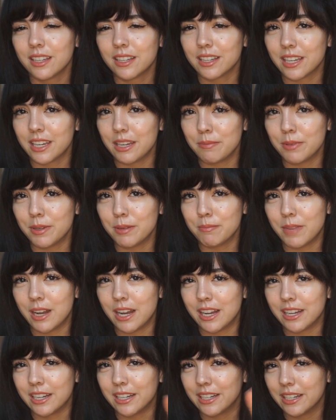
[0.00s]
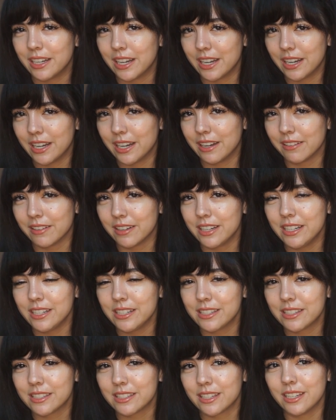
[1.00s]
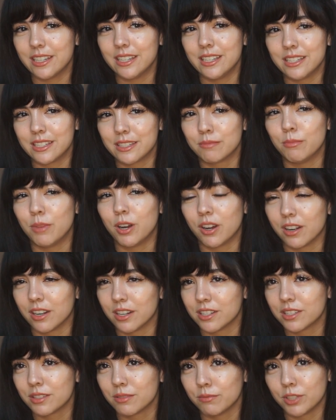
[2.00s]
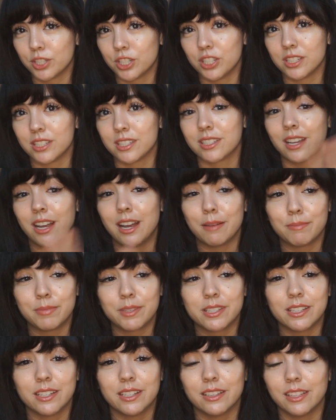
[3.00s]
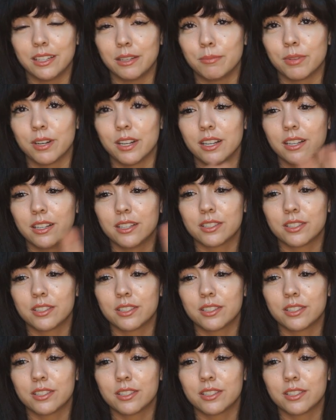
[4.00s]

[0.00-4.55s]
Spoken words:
keep in mind, Aries is Mars, which is opposite Libra.